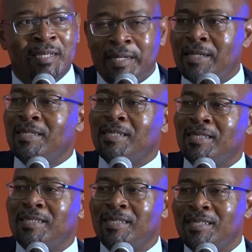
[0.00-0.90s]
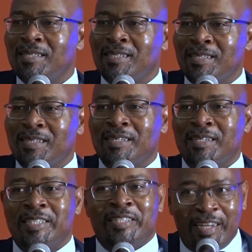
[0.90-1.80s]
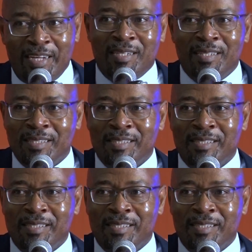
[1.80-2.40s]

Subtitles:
ear has heard.